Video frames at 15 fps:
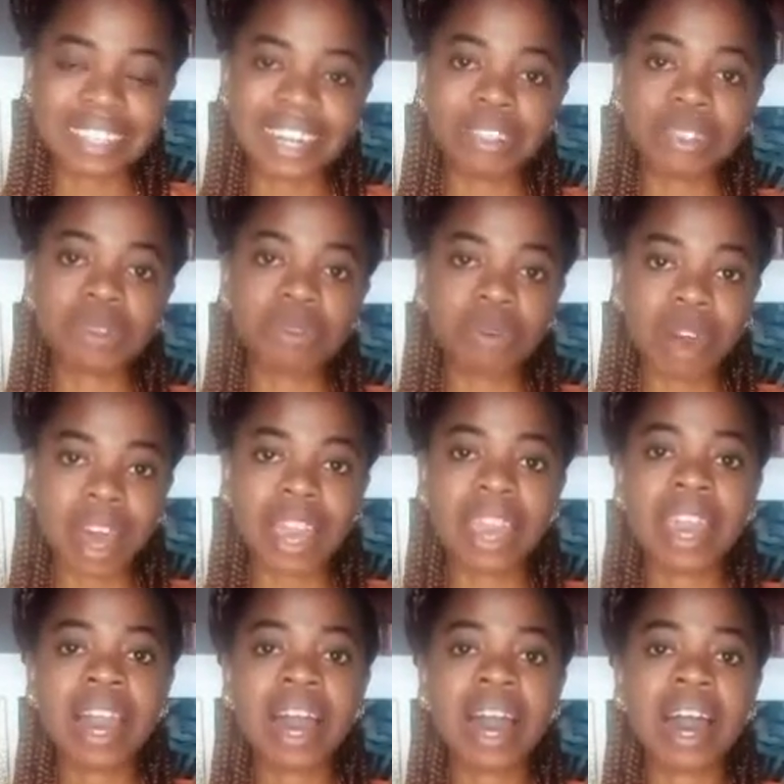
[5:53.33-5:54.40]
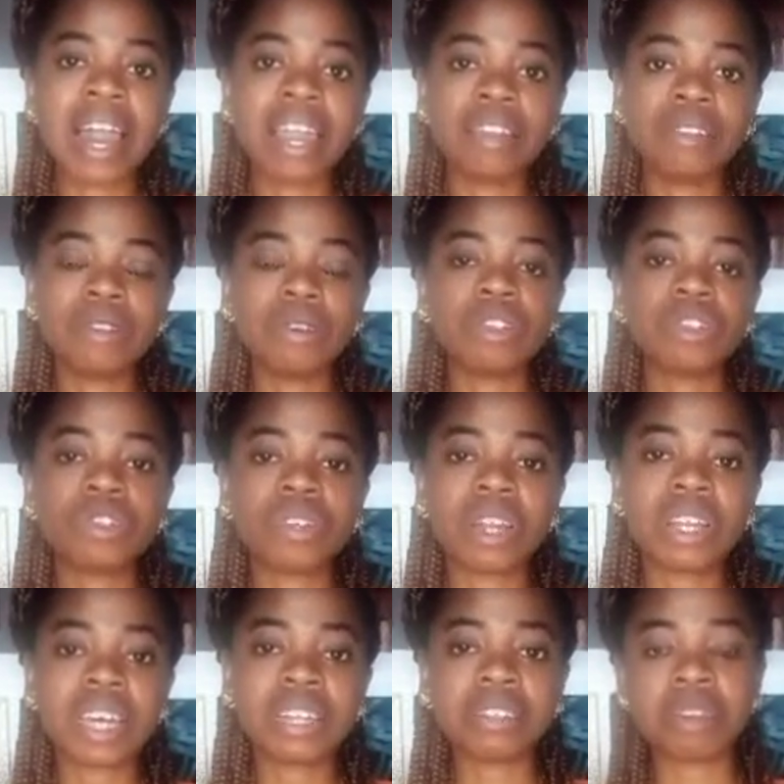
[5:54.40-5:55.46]
That is why I don't
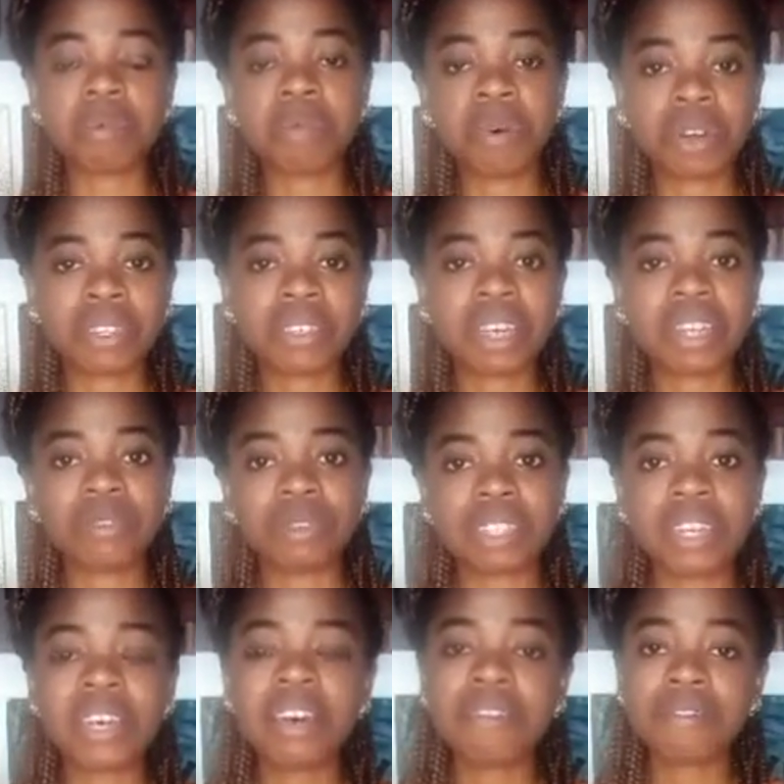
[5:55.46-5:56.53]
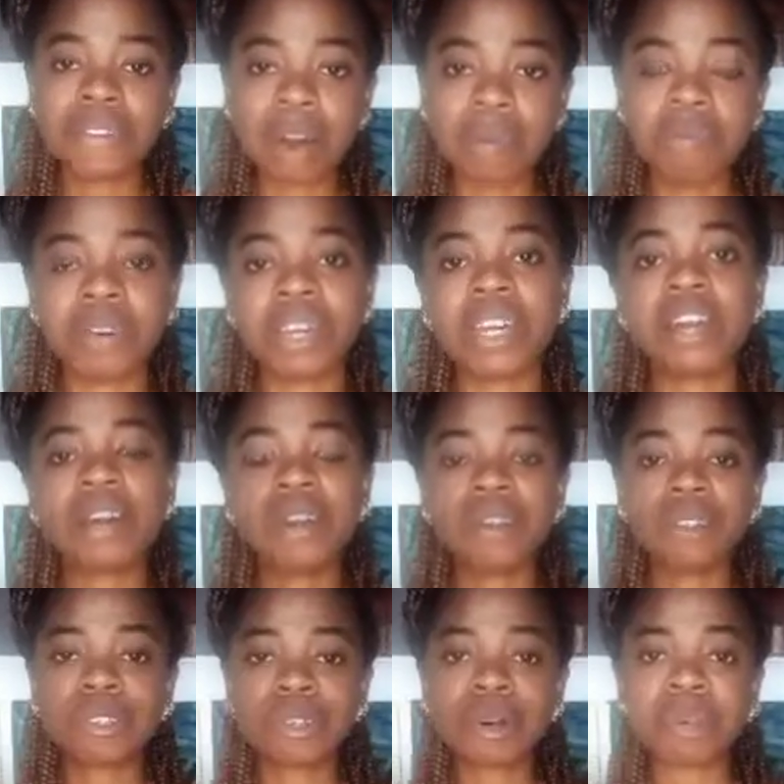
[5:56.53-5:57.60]
usually get disappointed with fabric.
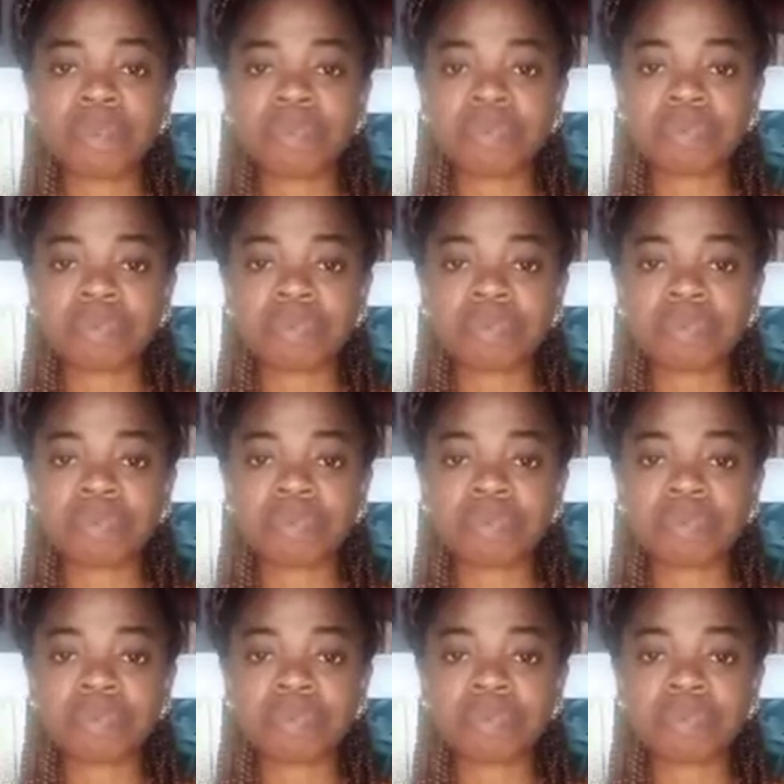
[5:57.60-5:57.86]
So